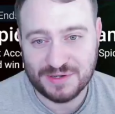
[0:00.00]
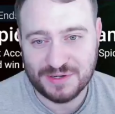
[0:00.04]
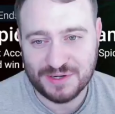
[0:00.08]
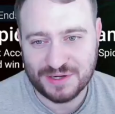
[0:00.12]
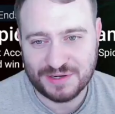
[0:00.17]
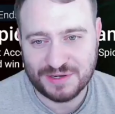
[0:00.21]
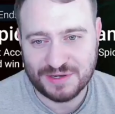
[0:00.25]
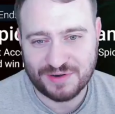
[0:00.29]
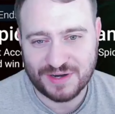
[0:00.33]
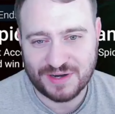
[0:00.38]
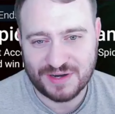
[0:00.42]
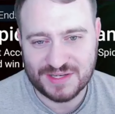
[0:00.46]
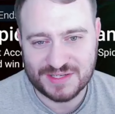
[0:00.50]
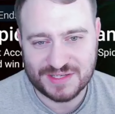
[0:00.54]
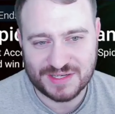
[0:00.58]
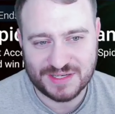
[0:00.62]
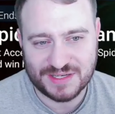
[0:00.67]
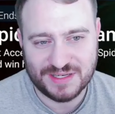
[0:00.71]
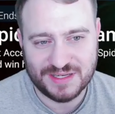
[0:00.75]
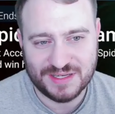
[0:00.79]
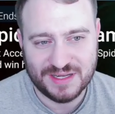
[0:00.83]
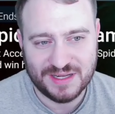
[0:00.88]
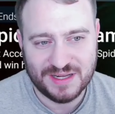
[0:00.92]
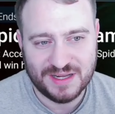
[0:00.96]

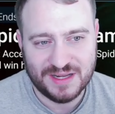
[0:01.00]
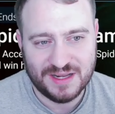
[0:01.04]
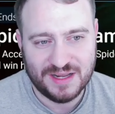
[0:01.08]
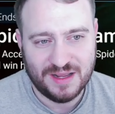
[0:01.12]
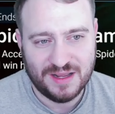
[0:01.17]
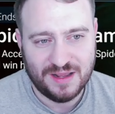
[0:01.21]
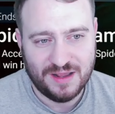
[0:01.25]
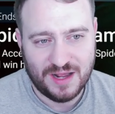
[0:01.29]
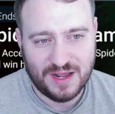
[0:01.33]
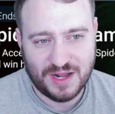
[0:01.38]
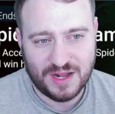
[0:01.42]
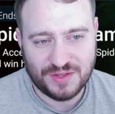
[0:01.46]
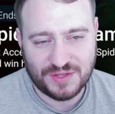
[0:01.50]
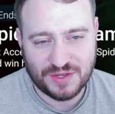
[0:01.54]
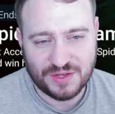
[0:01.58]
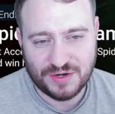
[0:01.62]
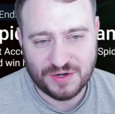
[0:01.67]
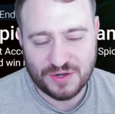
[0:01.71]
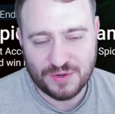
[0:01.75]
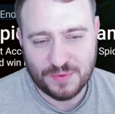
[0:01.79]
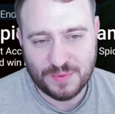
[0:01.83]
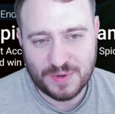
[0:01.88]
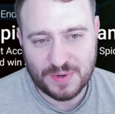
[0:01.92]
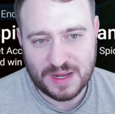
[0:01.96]
crazy. I don't
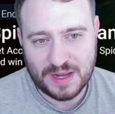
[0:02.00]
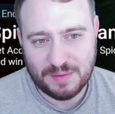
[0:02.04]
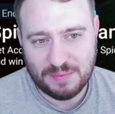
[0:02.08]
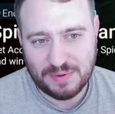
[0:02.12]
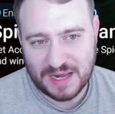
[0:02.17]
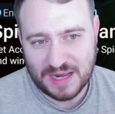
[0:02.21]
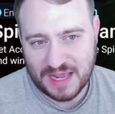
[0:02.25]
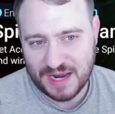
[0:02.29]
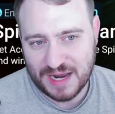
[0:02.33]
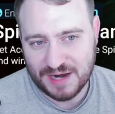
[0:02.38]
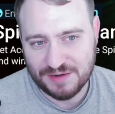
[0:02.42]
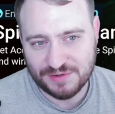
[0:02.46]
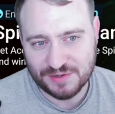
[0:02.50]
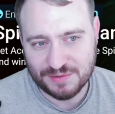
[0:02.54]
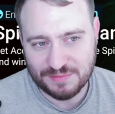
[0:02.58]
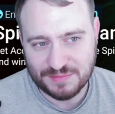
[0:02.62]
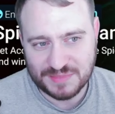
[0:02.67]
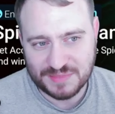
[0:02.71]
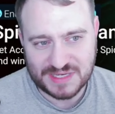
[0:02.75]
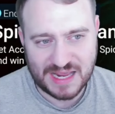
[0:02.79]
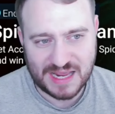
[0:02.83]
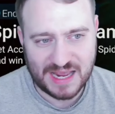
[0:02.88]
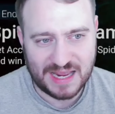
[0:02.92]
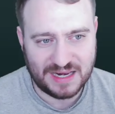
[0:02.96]
know where
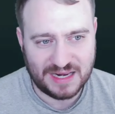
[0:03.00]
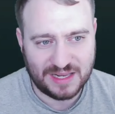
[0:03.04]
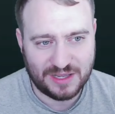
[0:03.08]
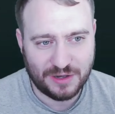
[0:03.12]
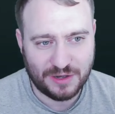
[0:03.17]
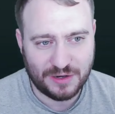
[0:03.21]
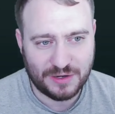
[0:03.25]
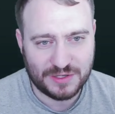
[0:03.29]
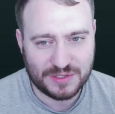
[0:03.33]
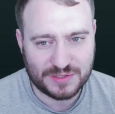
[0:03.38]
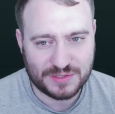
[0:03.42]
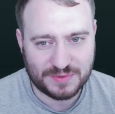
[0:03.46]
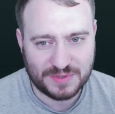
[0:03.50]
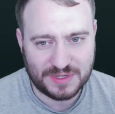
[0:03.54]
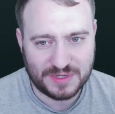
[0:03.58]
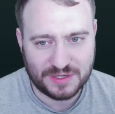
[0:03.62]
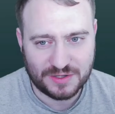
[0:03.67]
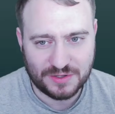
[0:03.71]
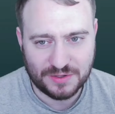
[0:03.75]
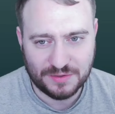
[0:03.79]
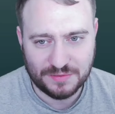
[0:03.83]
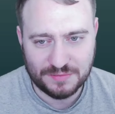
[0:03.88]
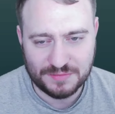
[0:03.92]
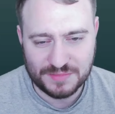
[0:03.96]
Plarium's head goes when it
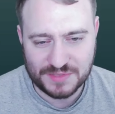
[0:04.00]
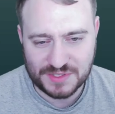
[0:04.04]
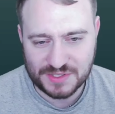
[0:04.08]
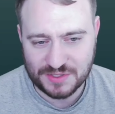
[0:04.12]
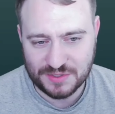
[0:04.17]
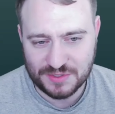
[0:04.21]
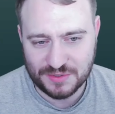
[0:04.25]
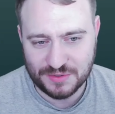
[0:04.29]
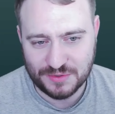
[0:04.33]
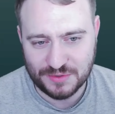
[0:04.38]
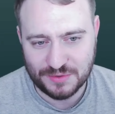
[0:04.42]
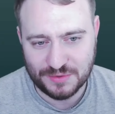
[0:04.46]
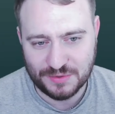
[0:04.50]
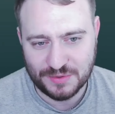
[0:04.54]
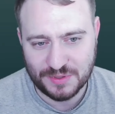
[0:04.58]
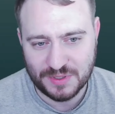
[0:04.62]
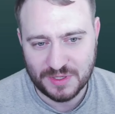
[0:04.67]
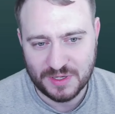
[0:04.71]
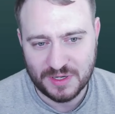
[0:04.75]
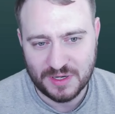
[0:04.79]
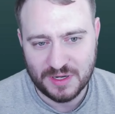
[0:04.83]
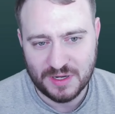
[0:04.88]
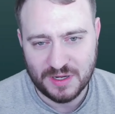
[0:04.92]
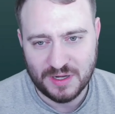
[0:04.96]
comes to
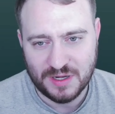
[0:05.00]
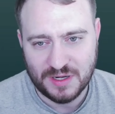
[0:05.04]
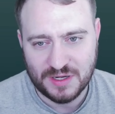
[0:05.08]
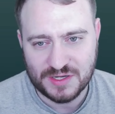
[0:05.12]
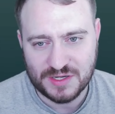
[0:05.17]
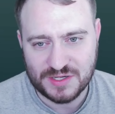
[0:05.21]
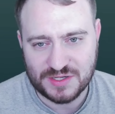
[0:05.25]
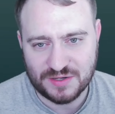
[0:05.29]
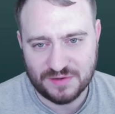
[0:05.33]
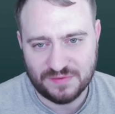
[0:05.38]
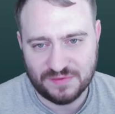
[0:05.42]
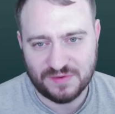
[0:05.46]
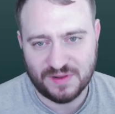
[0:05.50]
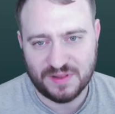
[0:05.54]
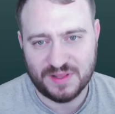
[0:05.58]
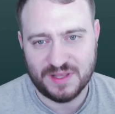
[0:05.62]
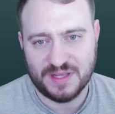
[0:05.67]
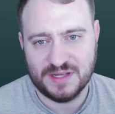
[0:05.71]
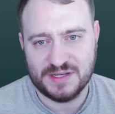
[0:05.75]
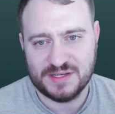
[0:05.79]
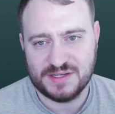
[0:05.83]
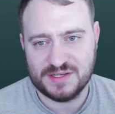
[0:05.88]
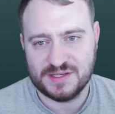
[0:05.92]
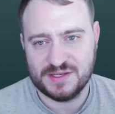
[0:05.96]
stuff like
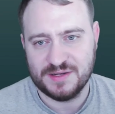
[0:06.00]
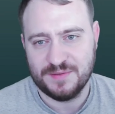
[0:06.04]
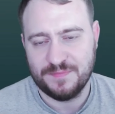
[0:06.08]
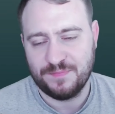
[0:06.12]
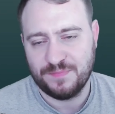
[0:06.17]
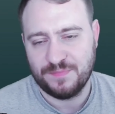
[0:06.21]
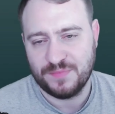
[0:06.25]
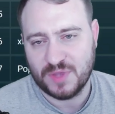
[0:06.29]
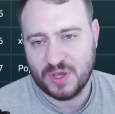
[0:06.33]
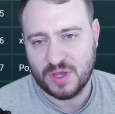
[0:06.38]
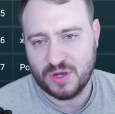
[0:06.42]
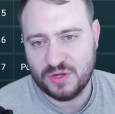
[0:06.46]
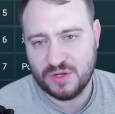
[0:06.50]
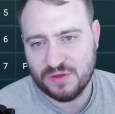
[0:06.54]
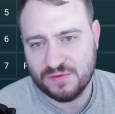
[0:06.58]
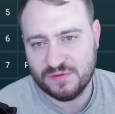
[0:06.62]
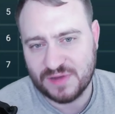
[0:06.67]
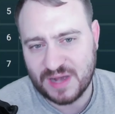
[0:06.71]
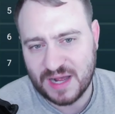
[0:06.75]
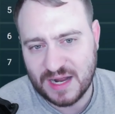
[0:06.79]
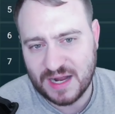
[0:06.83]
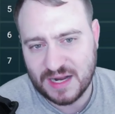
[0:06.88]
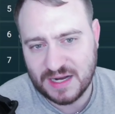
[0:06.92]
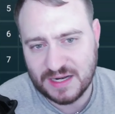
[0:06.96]
this. On the other
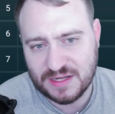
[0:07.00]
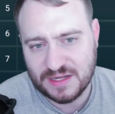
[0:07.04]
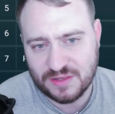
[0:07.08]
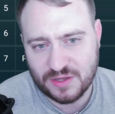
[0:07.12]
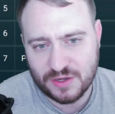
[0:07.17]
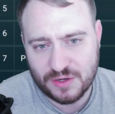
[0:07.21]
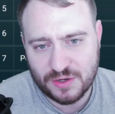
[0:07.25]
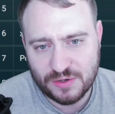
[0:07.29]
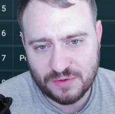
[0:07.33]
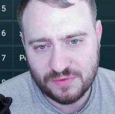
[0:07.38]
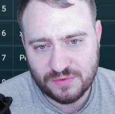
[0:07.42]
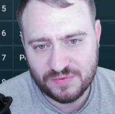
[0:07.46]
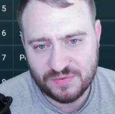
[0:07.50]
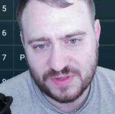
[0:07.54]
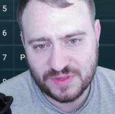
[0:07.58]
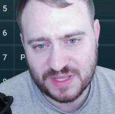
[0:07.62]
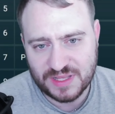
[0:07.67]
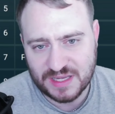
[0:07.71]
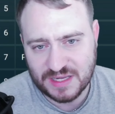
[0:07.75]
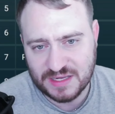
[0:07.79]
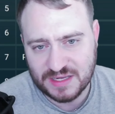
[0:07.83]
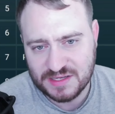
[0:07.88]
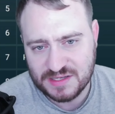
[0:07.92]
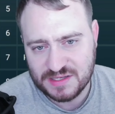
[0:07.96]
hand, though, for
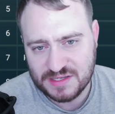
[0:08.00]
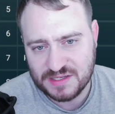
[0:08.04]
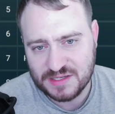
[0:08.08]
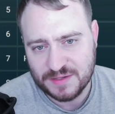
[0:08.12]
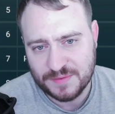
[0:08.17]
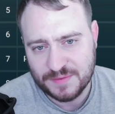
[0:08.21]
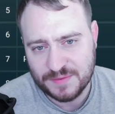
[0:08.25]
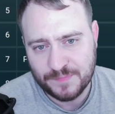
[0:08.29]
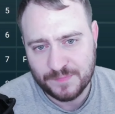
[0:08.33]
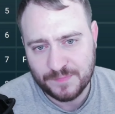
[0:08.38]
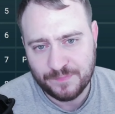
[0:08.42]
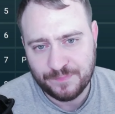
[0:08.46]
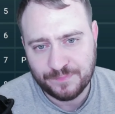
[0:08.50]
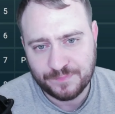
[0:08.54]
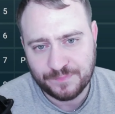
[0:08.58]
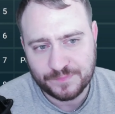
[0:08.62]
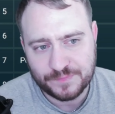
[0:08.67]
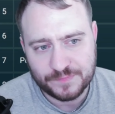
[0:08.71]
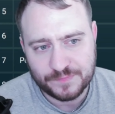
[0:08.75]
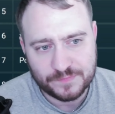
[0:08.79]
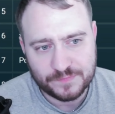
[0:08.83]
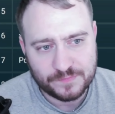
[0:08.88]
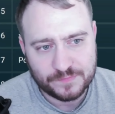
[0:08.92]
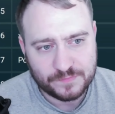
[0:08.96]
this,
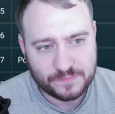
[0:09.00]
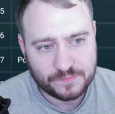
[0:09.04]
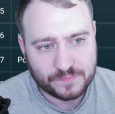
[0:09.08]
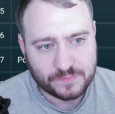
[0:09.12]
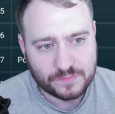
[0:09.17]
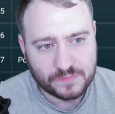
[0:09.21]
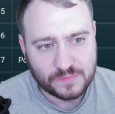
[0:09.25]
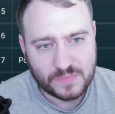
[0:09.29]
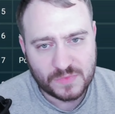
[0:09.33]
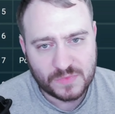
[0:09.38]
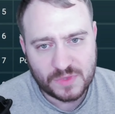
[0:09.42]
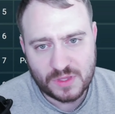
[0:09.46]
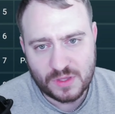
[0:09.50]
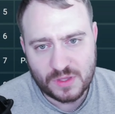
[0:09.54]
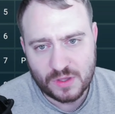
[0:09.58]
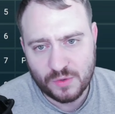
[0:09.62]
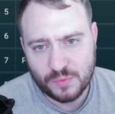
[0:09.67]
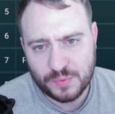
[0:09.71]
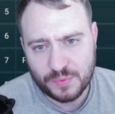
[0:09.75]
we